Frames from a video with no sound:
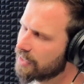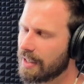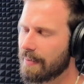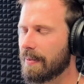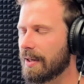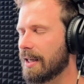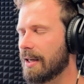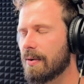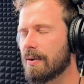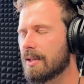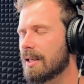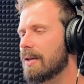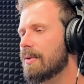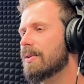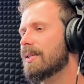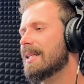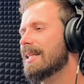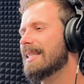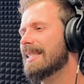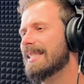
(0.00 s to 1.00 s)
something. It
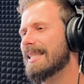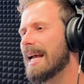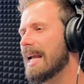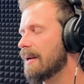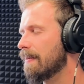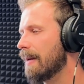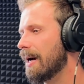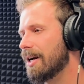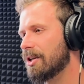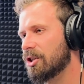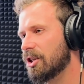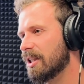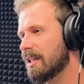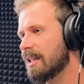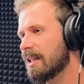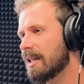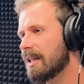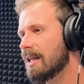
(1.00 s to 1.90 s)
was an insane margin.